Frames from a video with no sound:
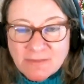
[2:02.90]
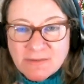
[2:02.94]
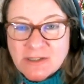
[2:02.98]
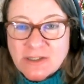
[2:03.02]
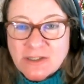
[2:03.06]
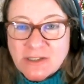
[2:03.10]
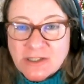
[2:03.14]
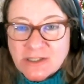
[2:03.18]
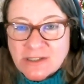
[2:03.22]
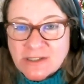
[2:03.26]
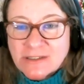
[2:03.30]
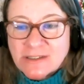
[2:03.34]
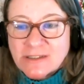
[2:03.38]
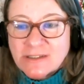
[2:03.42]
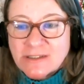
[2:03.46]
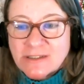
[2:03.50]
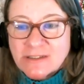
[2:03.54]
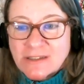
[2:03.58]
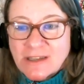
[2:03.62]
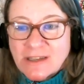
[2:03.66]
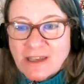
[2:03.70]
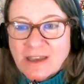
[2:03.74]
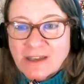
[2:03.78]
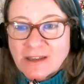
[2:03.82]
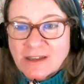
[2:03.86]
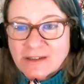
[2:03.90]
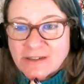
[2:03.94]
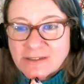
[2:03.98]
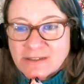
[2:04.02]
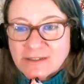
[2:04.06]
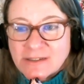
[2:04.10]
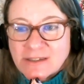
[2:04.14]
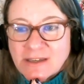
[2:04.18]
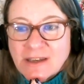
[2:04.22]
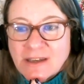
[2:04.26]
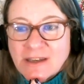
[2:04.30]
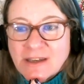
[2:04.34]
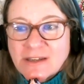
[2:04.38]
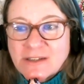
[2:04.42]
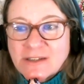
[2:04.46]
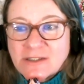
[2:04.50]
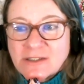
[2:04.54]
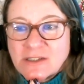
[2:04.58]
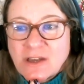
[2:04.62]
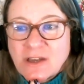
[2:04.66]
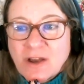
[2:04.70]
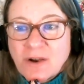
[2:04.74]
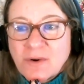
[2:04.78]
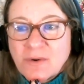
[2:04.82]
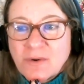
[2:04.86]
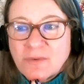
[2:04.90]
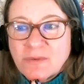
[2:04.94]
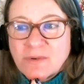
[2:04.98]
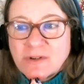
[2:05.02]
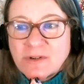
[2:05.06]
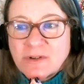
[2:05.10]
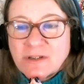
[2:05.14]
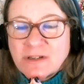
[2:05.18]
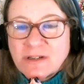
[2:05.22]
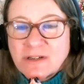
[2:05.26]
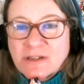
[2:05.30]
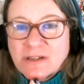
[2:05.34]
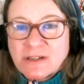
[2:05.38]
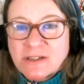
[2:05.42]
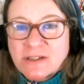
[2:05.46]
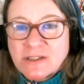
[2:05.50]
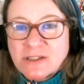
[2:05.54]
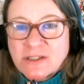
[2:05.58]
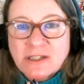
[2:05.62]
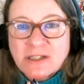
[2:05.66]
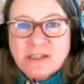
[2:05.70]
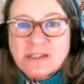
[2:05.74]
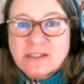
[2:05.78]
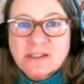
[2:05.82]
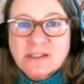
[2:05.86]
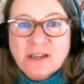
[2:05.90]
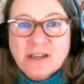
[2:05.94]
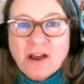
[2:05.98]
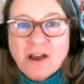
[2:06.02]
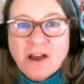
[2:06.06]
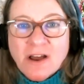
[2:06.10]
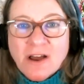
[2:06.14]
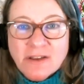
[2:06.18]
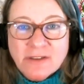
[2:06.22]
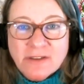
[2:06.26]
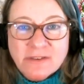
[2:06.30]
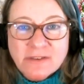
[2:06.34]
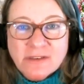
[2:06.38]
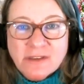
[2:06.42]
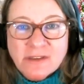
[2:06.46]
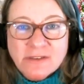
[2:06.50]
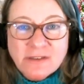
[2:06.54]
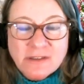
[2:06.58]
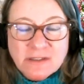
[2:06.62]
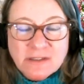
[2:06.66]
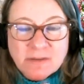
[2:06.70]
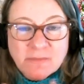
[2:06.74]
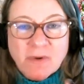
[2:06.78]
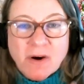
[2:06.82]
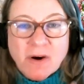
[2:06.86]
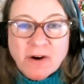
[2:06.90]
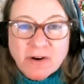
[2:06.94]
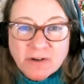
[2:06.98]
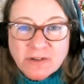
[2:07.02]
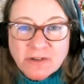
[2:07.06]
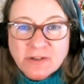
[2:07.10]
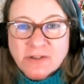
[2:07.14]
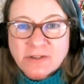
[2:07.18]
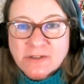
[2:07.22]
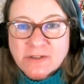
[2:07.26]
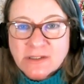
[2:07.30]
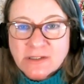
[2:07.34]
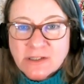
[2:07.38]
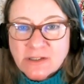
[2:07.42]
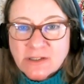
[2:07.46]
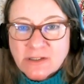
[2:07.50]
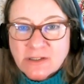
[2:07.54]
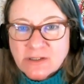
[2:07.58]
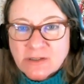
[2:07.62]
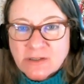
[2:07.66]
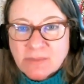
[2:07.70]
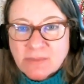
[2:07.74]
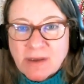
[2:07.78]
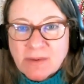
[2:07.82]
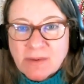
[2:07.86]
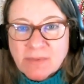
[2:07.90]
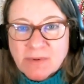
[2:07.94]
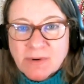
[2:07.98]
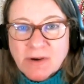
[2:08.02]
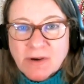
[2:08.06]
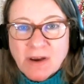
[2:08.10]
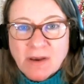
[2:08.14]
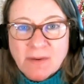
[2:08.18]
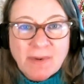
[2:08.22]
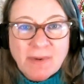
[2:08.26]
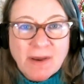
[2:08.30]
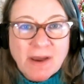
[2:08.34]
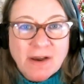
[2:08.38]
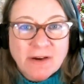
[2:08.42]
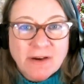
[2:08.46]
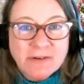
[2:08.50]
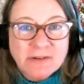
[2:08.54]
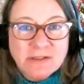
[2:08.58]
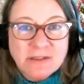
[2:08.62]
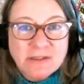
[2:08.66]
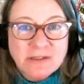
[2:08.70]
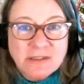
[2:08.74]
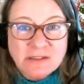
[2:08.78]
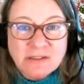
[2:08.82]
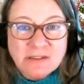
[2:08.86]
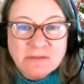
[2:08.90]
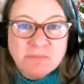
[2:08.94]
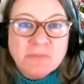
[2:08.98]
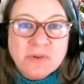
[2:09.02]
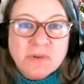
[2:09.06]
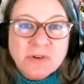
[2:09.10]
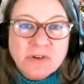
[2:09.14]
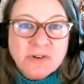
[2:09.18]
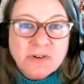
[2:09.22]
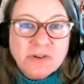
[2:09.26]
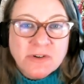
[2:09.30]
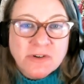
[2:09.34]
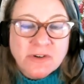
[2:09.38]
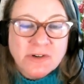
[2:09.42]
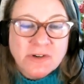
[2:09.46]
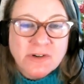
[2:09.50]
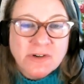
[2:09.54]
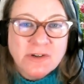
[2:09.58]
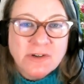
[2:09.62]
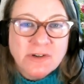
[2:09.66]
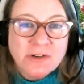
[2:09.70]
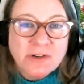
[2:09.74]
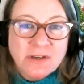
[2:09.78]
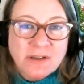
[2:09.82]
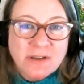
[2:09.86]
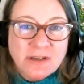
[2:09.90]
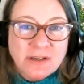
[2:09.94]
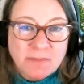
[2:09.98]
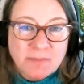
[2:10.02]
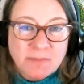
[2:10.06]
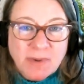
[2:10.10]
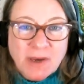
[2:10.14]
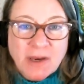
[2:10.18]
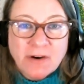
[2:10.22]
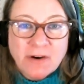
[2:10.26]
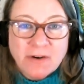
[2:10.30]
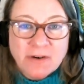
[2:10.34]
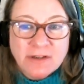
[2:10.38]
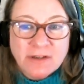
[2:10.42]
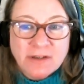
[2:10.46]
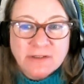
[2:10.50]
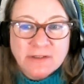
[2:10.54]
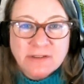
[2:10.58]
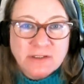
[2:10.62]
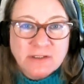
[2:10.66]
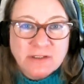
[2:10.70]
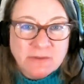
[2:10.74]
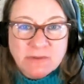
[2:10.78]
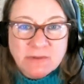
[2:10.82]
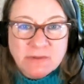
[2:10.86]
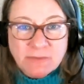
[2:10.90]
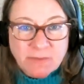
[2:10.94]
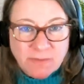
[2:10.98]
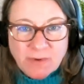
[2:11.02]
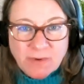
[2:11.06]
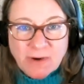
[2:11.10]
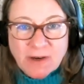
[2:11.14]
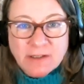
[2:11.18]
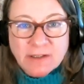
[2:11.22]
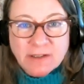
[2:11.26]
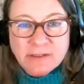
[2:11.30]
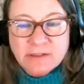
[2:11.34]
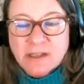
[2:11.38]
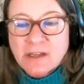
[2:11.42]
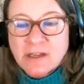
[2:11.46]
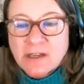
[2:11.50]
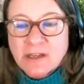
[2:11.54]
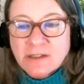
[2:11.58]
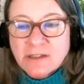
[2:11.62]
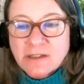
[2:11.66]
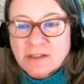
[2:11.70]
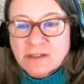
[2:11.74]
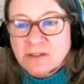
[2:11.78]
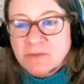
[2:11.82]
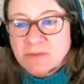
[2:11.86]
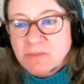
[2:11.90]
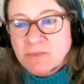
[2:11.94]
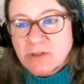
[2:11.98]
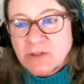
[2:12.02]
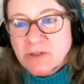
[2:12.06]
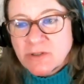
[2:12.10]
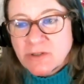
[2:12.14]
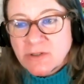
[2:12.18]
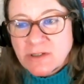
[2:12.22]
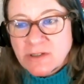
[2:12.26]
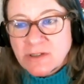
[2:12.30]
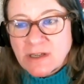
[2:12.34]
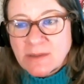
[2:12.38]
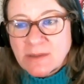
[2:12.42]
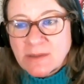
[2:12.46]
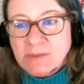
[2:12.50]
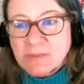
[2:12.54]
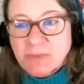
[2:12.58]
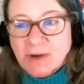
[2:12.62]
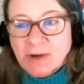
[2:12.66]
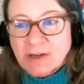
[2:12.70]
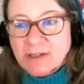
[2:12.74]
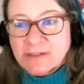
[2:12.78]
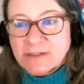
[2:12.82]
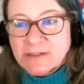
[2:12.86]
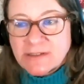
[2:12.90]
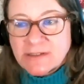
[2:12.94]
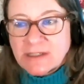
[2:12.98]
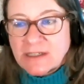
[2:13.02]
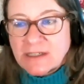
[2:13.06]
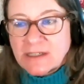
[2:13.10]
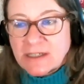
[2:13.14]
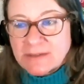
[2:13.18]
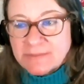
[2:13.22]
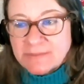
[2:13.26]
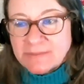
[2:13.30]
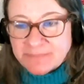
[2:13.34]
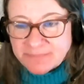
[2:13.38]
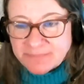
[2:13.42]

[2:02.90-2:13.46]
to Jesus, and so she saw some articles in the newspaper about this murderer in Paris. She was from France. This murderer named Pranzini,